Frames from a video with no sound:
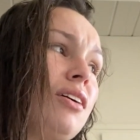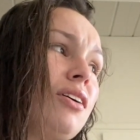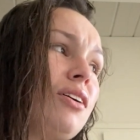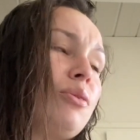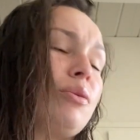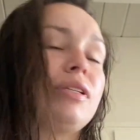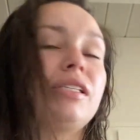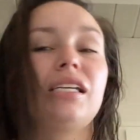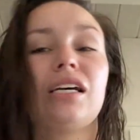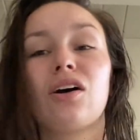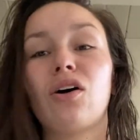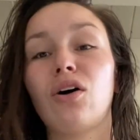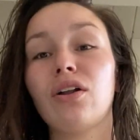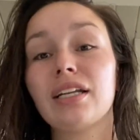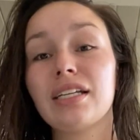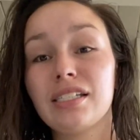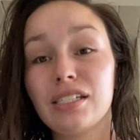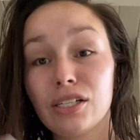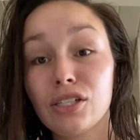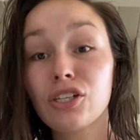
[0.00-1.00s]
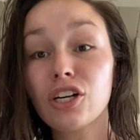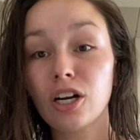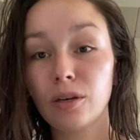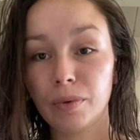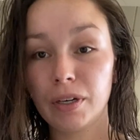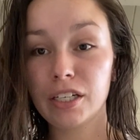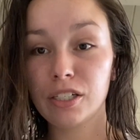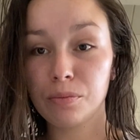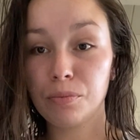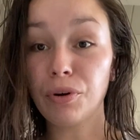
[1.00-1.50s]
what's it called? It's the
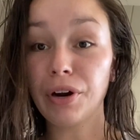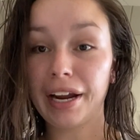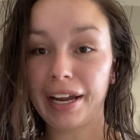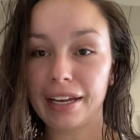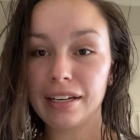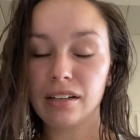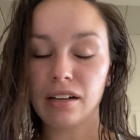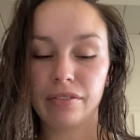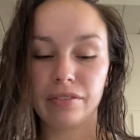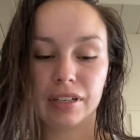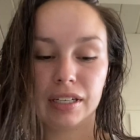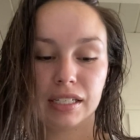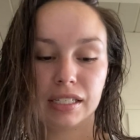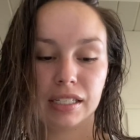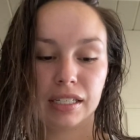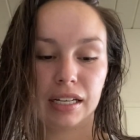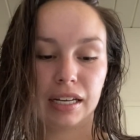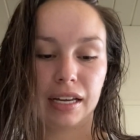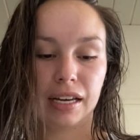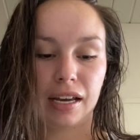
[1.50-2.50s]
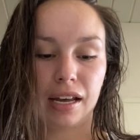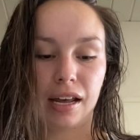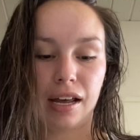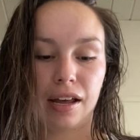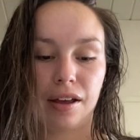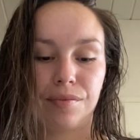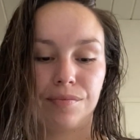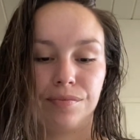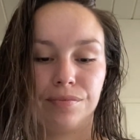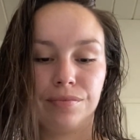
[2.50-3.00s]
Starbucks brand, obviously,
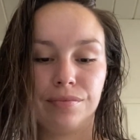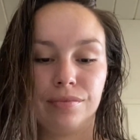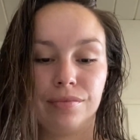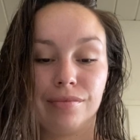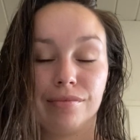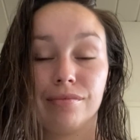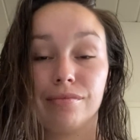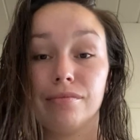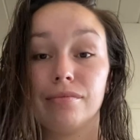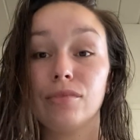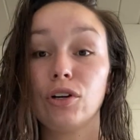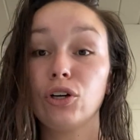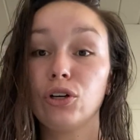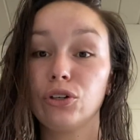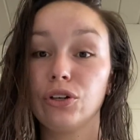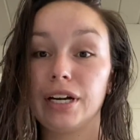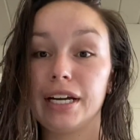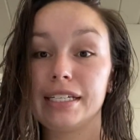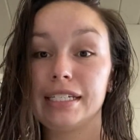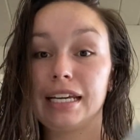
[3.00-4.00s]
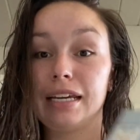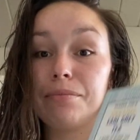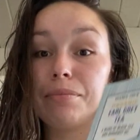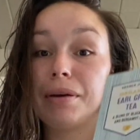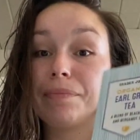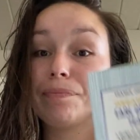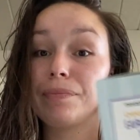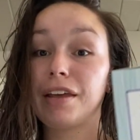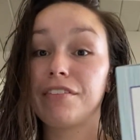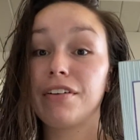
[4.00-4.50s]
Earl Grey tea.
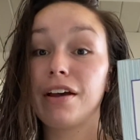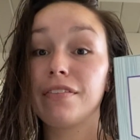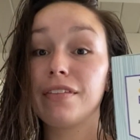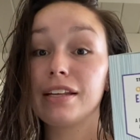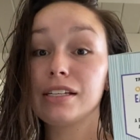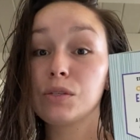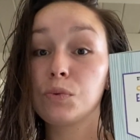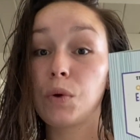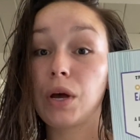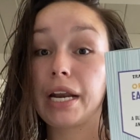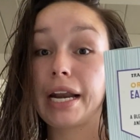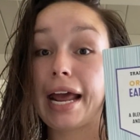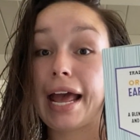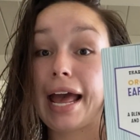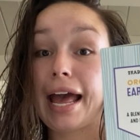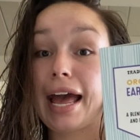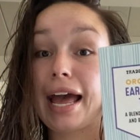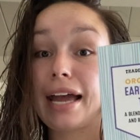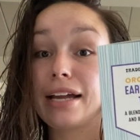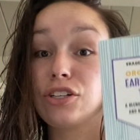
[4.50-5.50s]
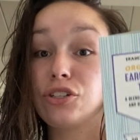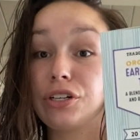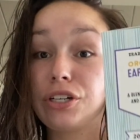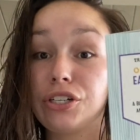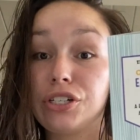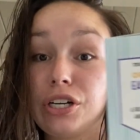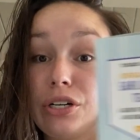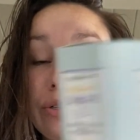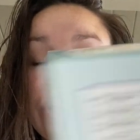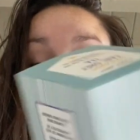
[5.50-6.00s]
But I found this one at
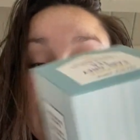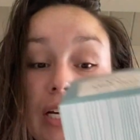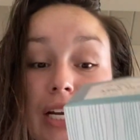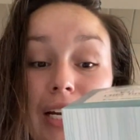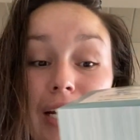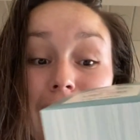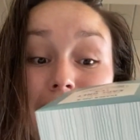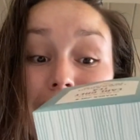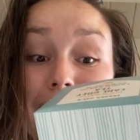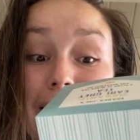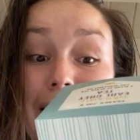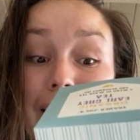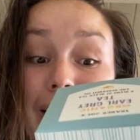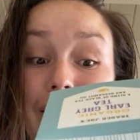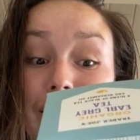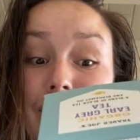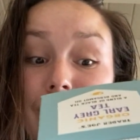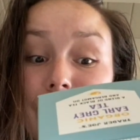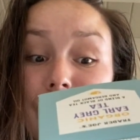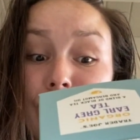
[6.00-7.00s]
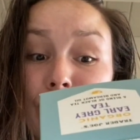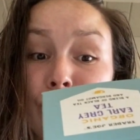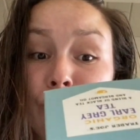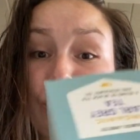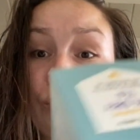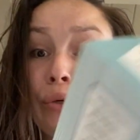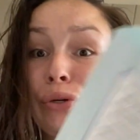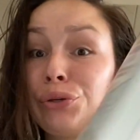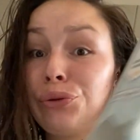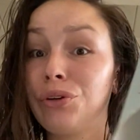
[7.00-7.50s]
Trader Joe's. It's like
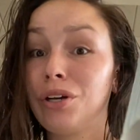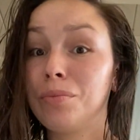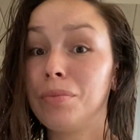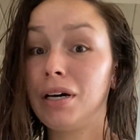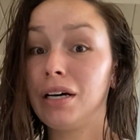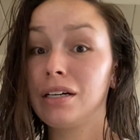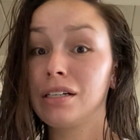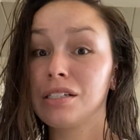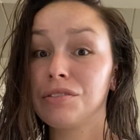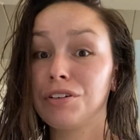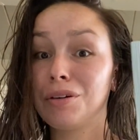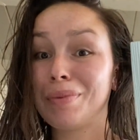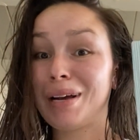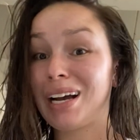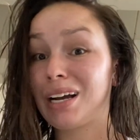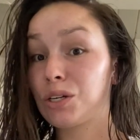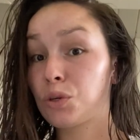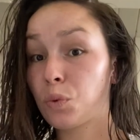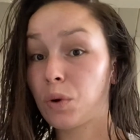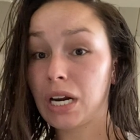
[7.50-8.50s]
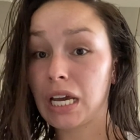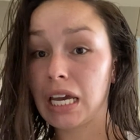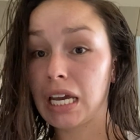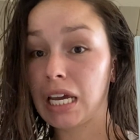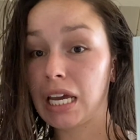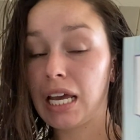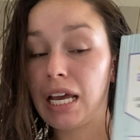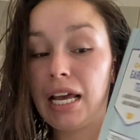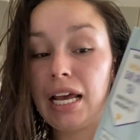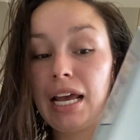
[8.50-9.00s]
$2 or $3 for a pack of 20.
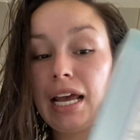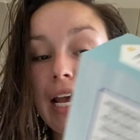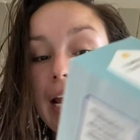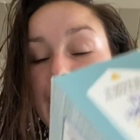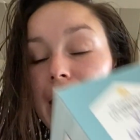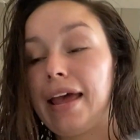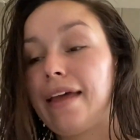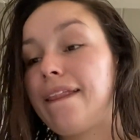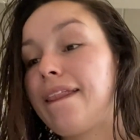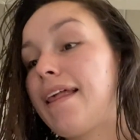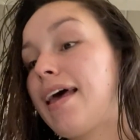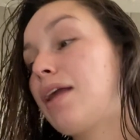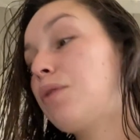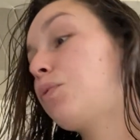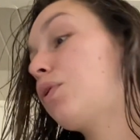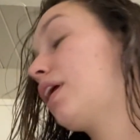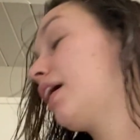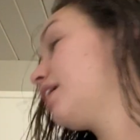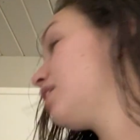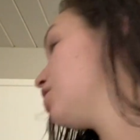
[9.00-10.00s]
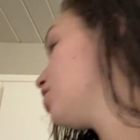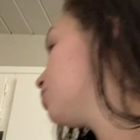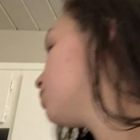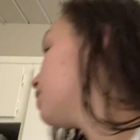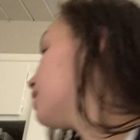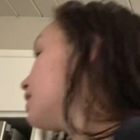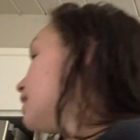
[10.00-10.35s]
And then what I do is